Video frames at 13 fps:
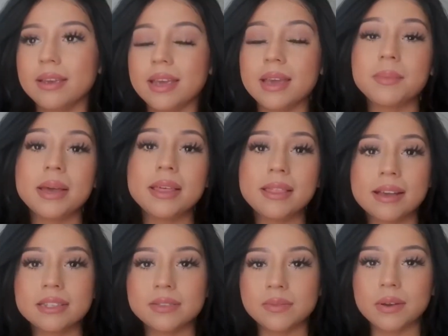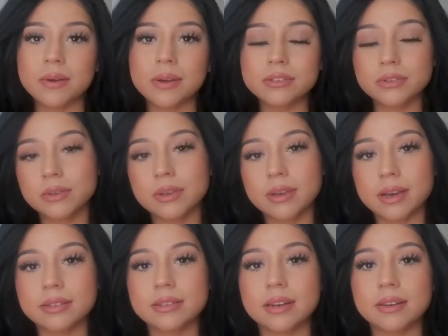In my last video I told you
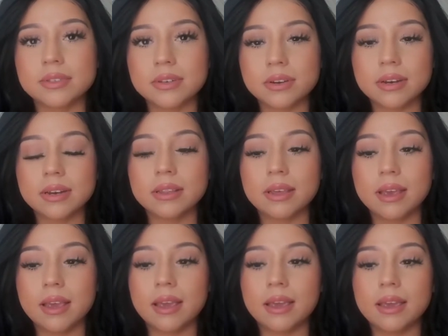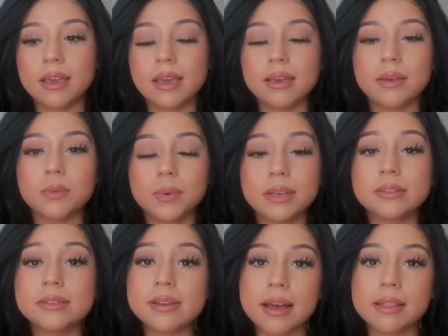guys that I started a
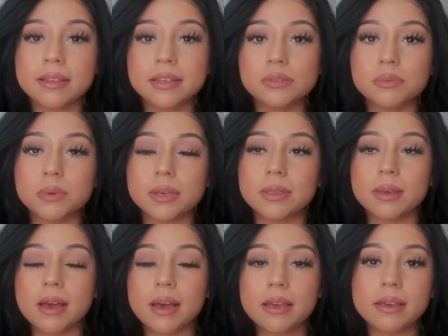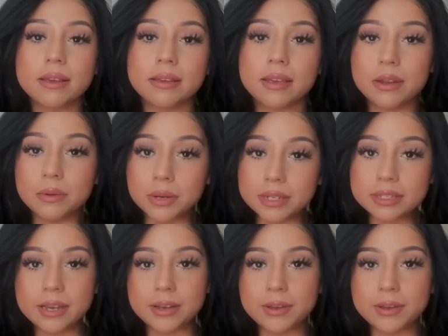8-week challenge with Katya Henry's